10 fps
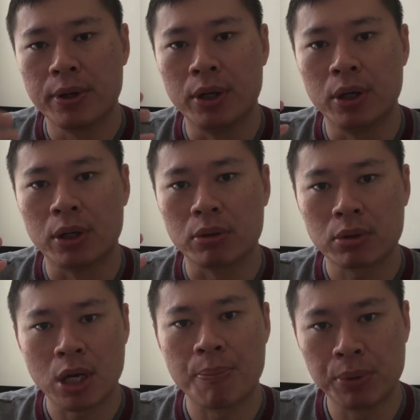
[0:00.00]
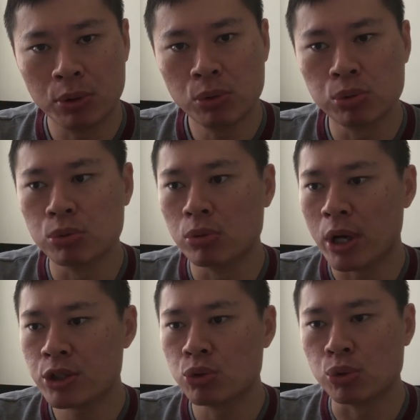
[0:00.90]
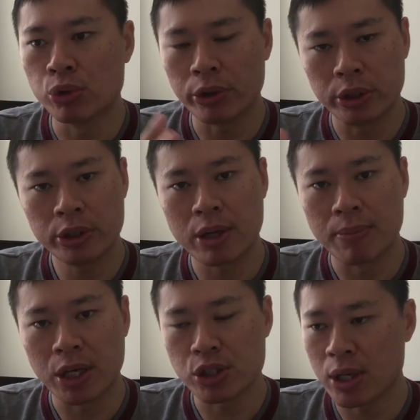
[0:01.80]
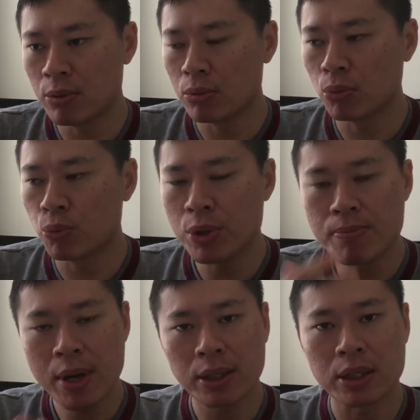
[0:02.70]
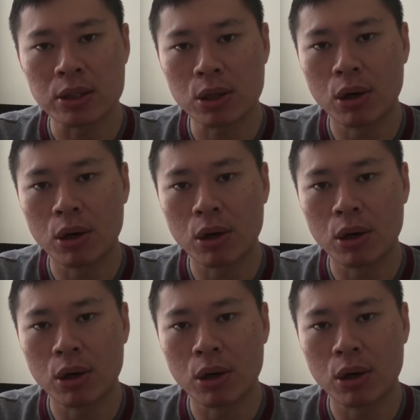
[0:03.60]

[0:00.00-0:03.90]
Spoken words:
a couple who actually do not earn that much, and we met in